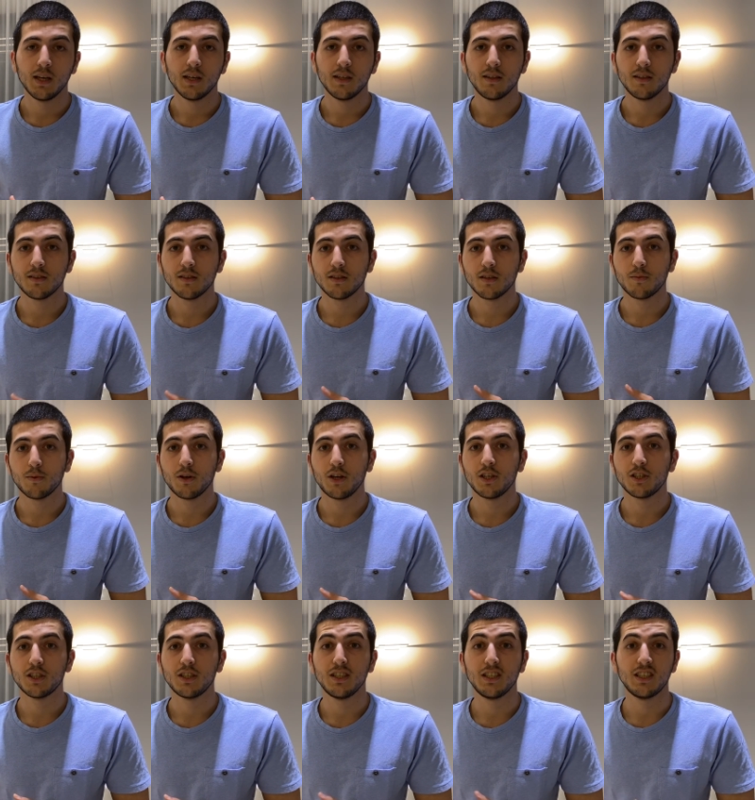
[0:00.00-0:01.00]
This
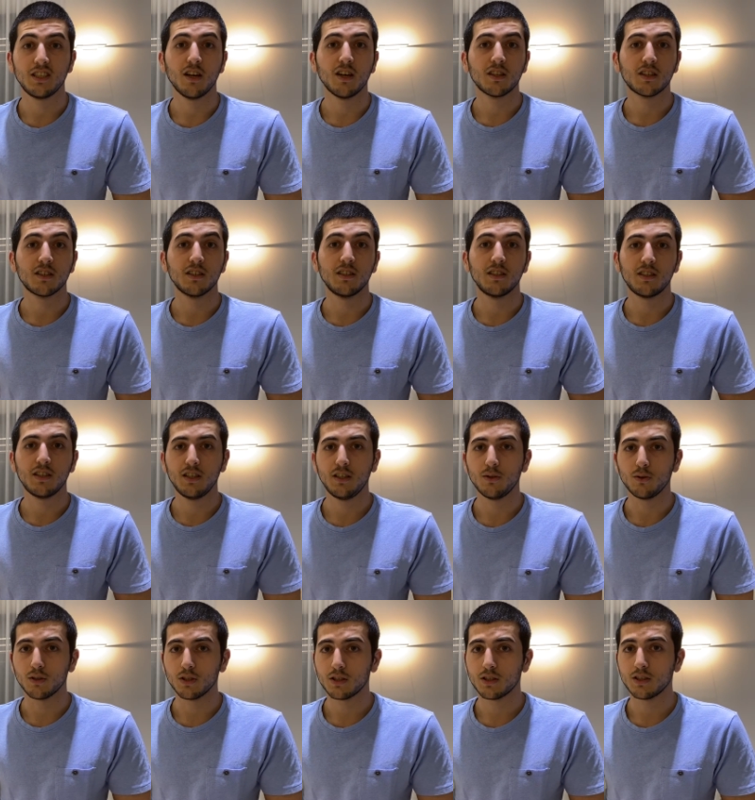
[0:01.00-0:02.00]
interpolation is not
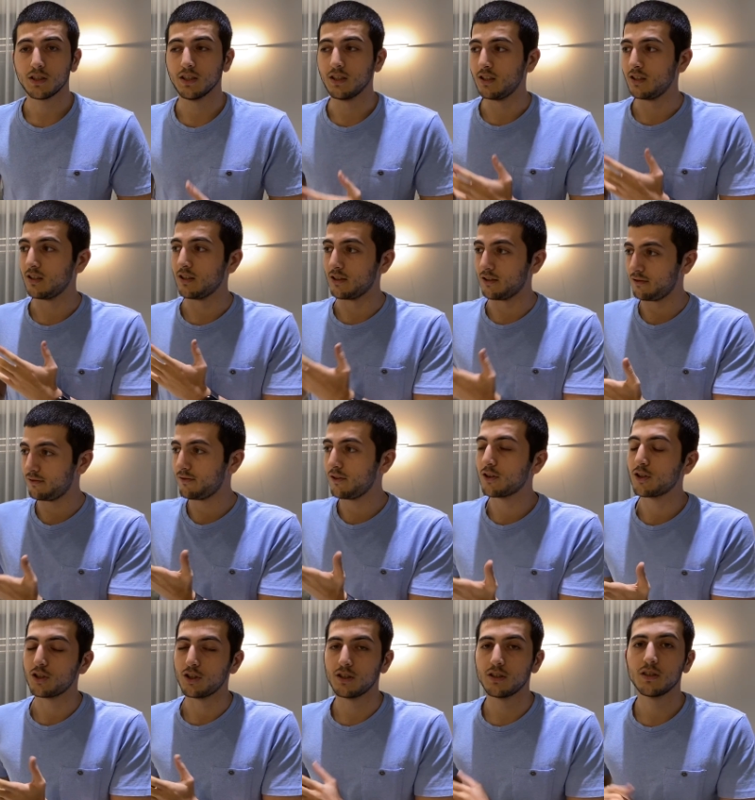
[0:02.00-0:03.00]
continuous in the
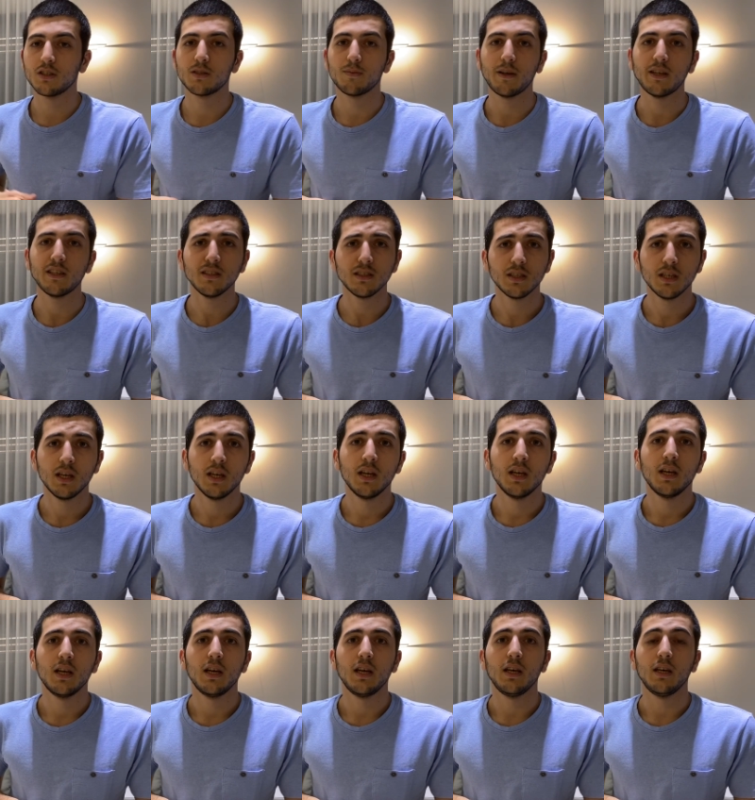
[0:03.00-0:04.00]
function space
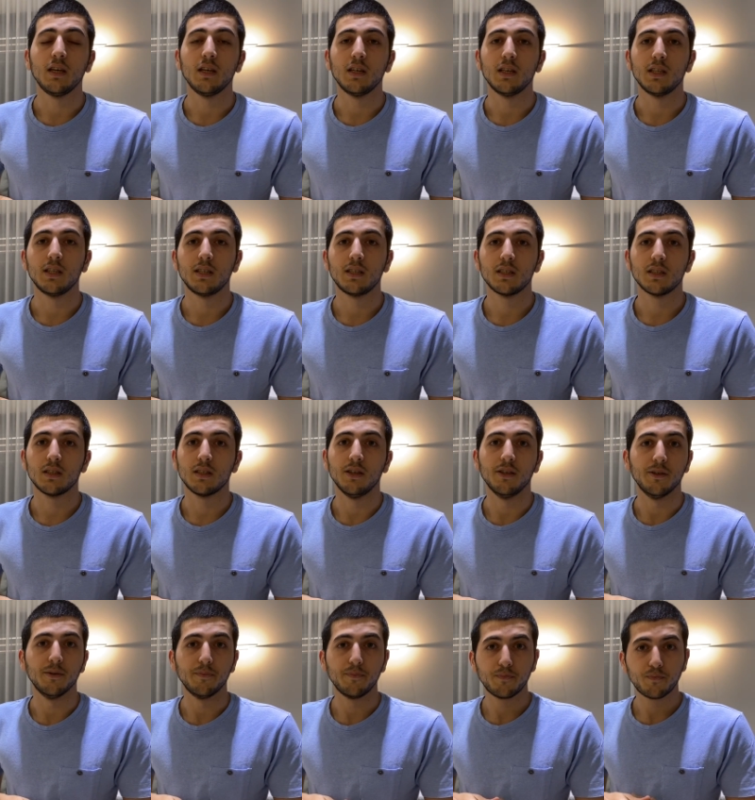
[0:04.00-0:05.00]
and
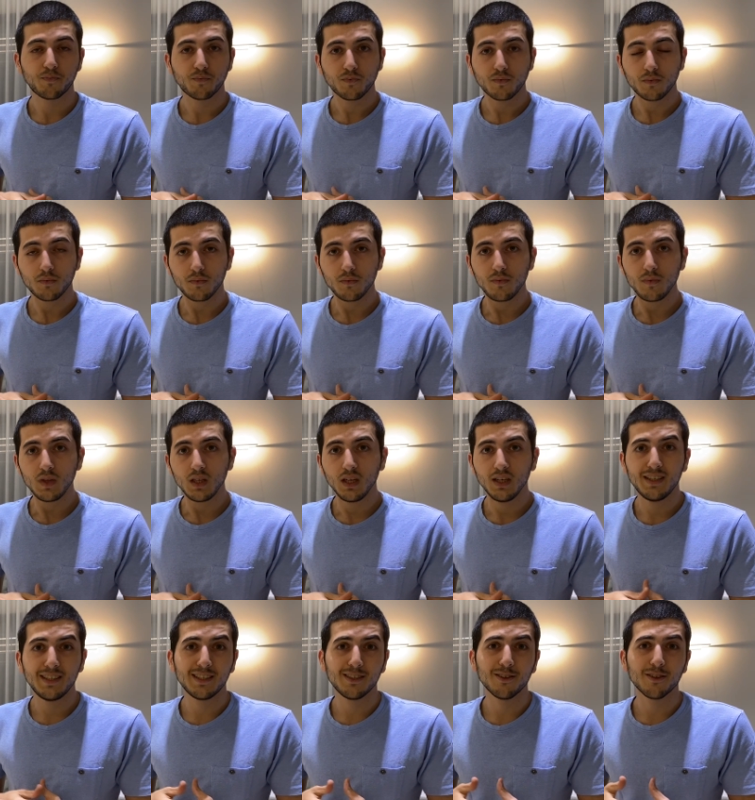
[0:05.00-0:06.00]

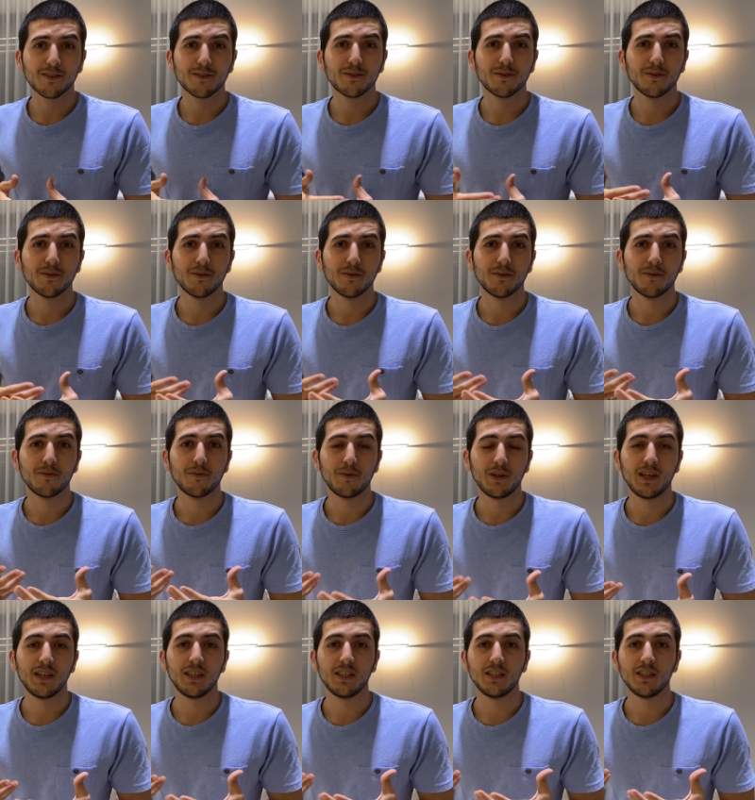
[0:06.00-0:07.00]
is not
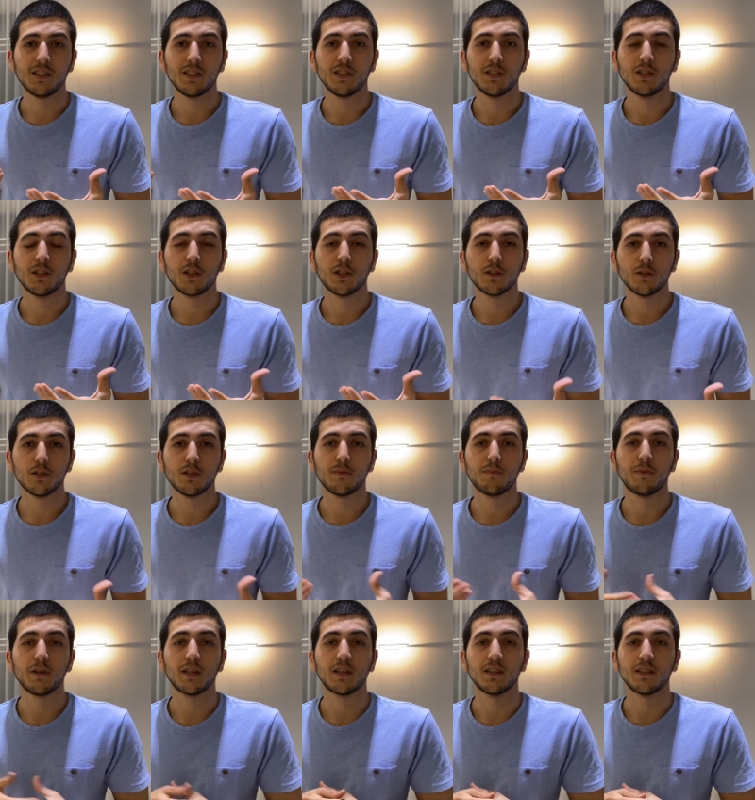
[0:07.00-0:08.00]
really good
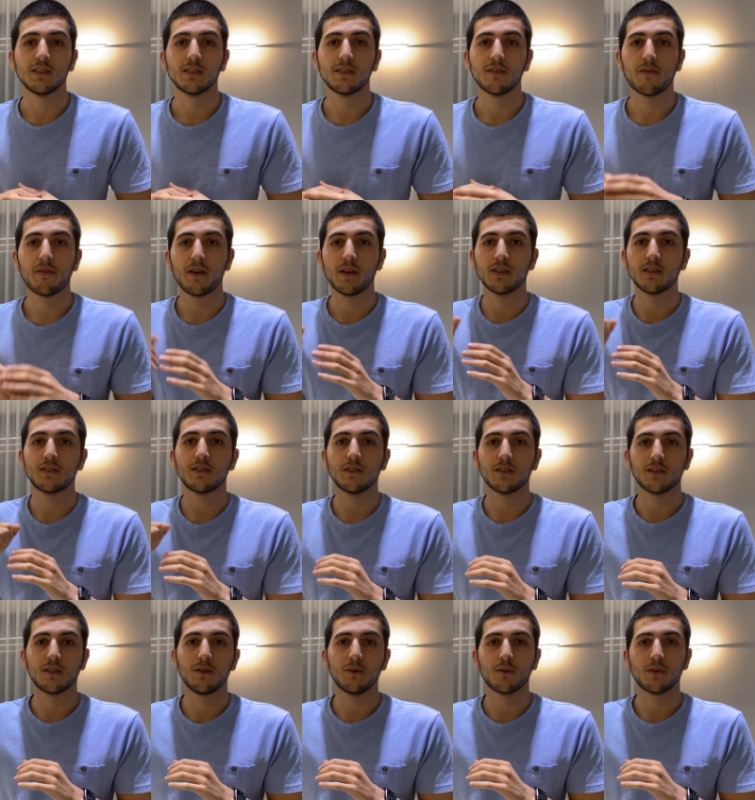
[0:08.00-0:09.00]
because things
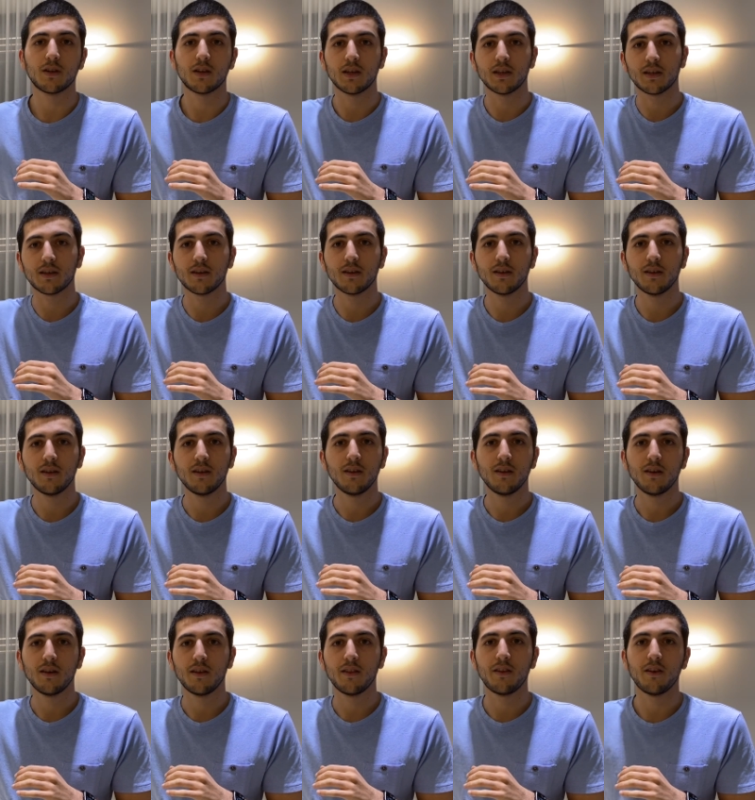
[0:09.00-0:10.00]
just look like
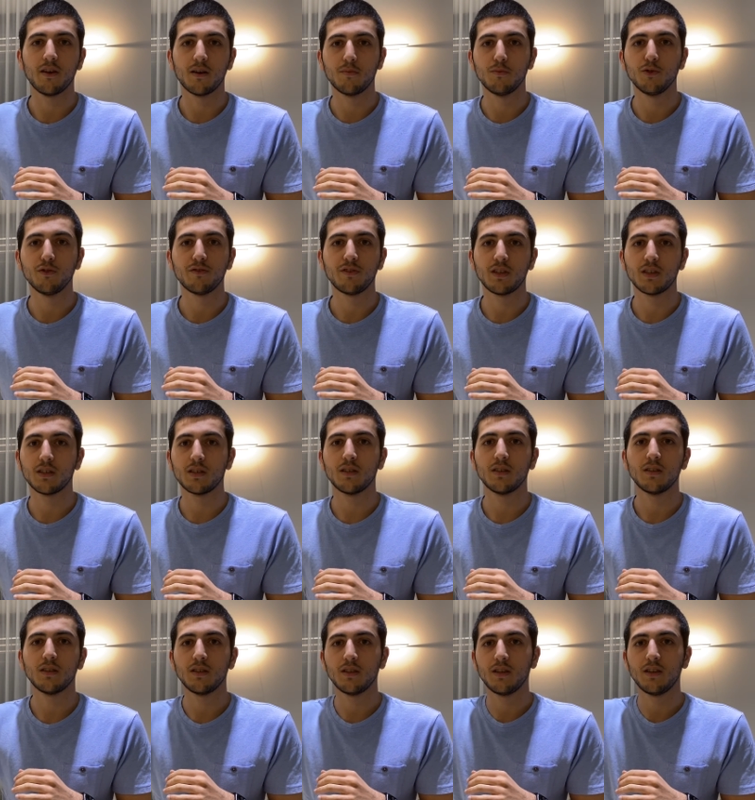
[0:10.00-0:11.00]
they are moving
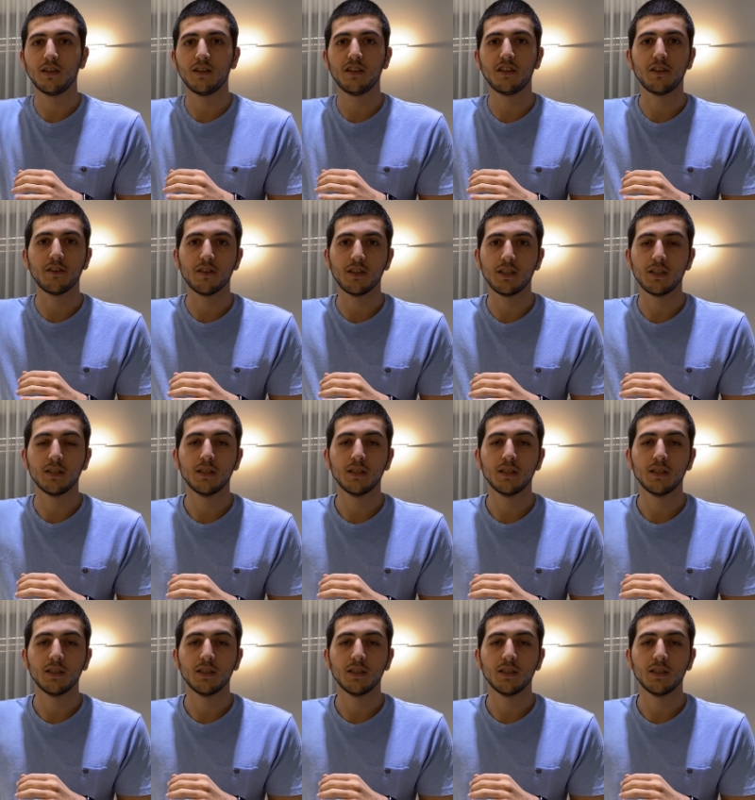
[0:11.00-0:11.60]
linearly.